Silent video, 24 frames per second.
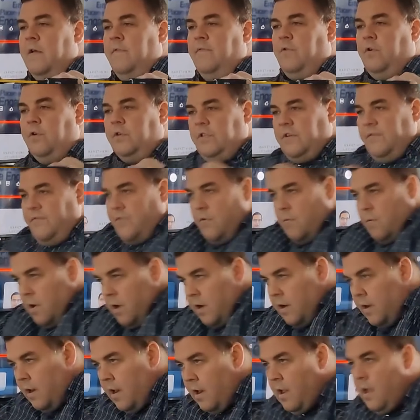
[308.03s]
Of course, if you
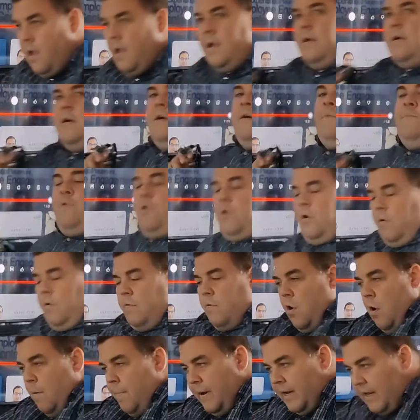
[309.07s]
want a more
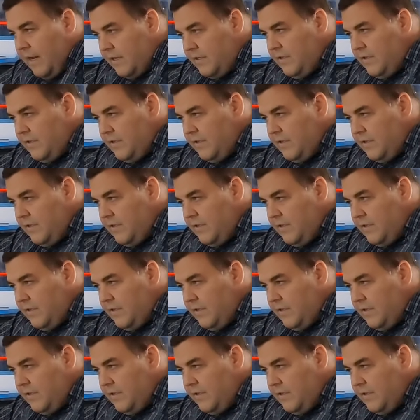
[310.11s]
aerobic